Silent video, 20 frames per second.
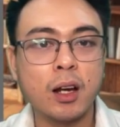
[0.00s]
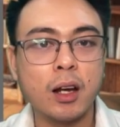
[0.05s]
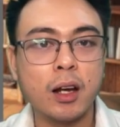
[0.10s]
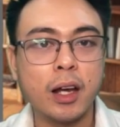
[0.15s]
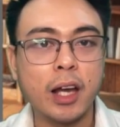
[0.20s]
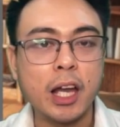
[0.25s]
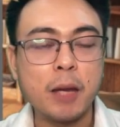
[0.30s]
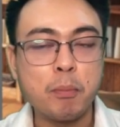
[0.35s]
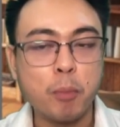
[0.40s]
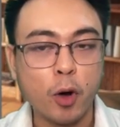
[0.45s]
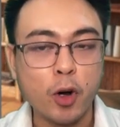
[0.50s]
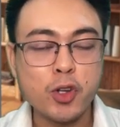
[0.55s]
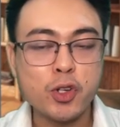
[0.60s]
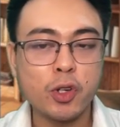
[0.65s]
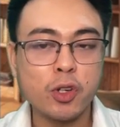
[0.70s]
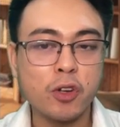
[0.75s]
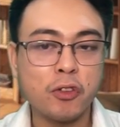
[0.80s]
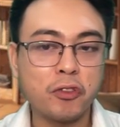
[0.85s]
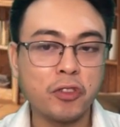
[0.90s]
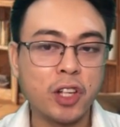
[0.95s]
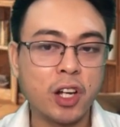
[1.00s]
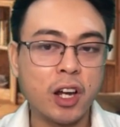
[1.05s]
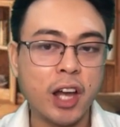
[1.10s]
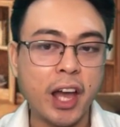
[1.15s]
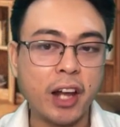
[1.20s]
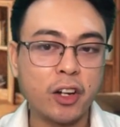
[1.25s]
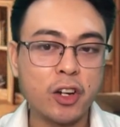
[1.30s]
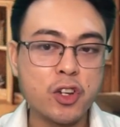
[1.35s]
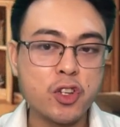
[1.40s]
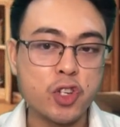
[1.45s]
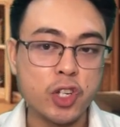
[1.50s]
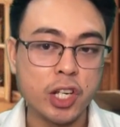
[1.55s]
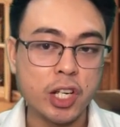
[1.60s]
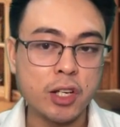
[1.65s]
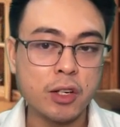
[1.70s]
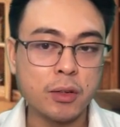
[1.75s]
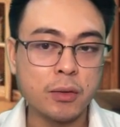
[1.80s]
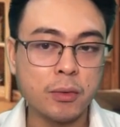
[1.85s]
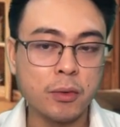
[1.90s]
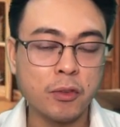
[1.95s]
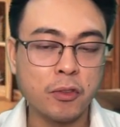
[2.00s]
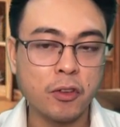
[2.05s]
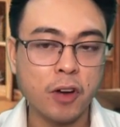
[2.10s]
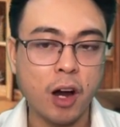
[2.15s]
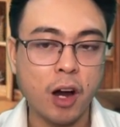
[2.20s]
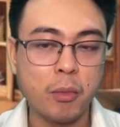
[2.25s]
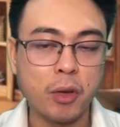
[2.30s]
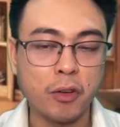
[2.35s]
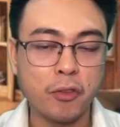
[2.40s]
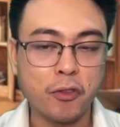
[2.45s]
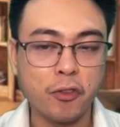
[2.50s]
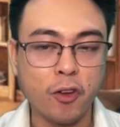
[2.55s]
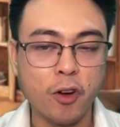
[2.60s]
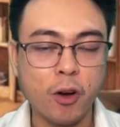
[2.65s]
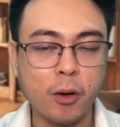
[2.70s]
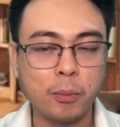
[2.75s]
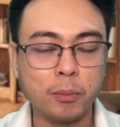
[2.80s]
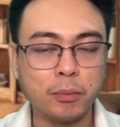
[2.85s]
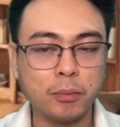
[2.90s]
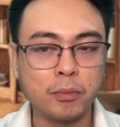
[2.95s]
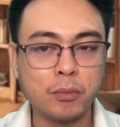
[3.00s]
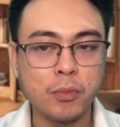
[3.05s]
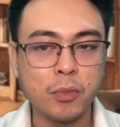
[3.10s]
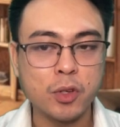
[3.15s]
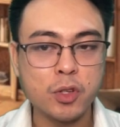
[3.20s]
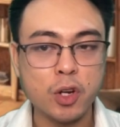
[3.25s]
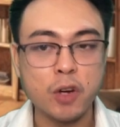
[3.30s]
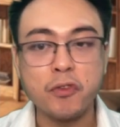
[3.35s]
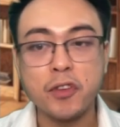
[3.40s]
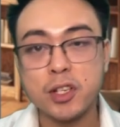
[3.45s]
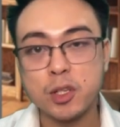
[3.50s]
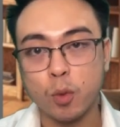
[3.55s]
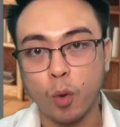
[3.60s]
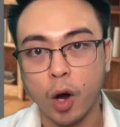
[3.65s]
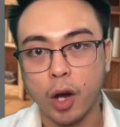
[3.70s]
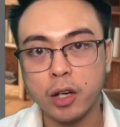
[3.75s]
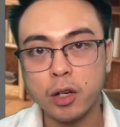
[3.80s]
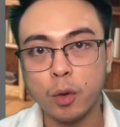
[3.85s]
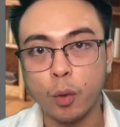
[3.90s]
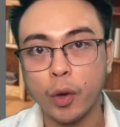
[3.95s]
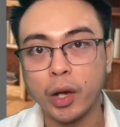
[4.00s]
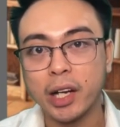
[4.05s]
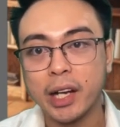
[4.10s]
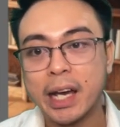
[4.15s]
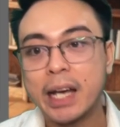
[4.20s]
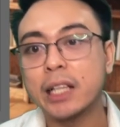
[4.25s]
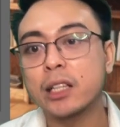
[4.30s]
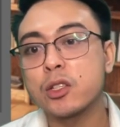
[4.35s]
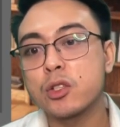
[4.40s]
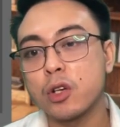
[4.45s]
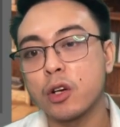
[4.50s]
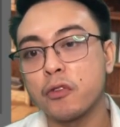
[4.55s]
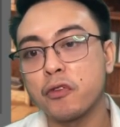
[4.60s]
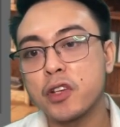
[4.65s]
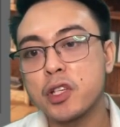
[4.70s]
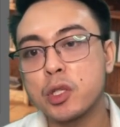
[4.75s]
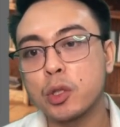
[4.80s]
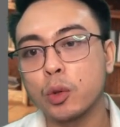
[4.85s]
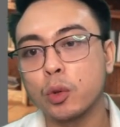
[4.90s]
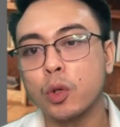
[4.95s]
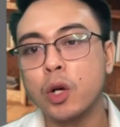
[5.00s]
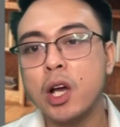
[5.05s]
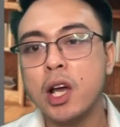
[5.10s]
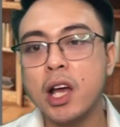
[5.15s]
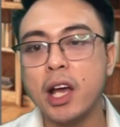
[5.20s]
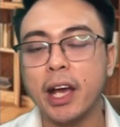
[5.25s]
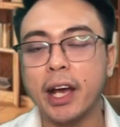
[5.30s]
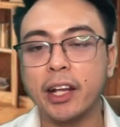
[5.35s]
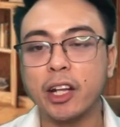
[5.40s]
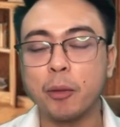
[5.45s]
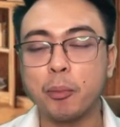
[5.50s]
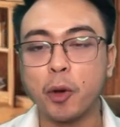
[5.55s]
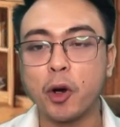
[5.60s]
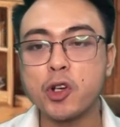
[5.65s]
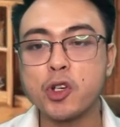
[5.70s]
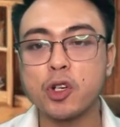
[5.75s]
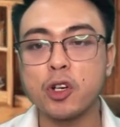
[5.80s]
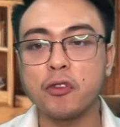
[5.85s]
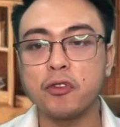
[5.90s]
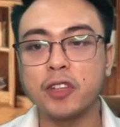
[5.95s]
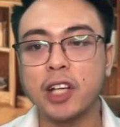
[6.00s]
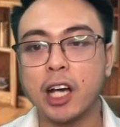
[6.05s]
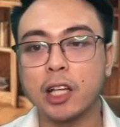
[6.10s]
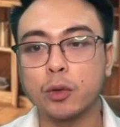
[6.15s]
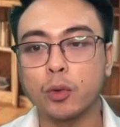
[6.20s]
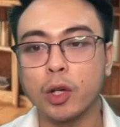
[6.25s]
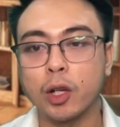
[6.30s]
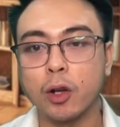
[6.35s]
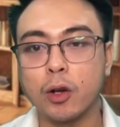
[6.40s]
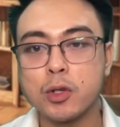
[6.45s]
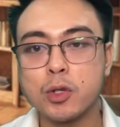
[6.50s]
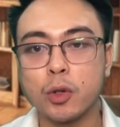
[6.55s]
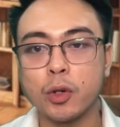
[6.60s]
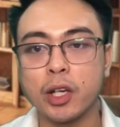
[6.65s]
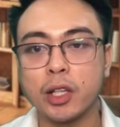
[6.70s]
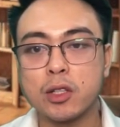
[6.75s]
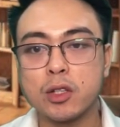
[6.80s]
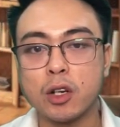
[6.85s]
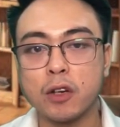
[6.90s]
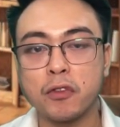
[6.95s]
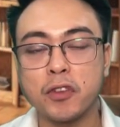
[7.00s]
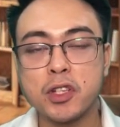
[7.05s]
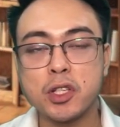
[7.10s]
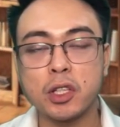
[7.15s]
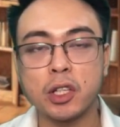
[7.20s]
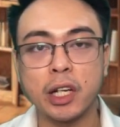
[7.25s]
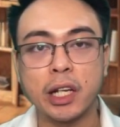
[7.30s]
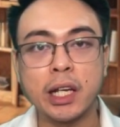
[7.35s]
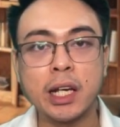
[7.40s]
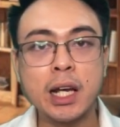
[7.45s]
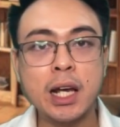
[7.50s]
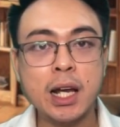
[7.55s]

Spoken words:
a portion of the energy coming from surface 1 will hit surface 2, and a portion of that will also hit surface 3,